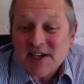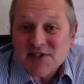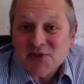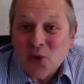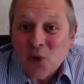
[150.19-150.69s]
I
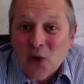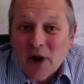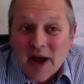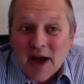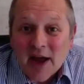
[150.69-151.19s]

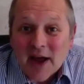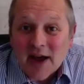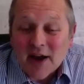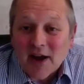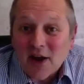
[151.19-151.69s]
saw
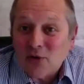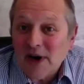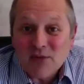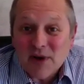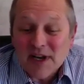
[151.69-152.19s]
a
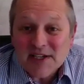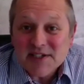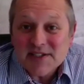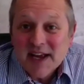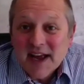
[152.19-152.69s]
great
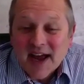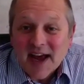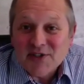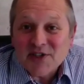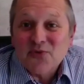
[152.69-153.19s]
release
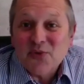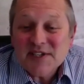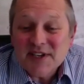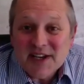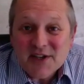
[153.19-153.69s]
just recently.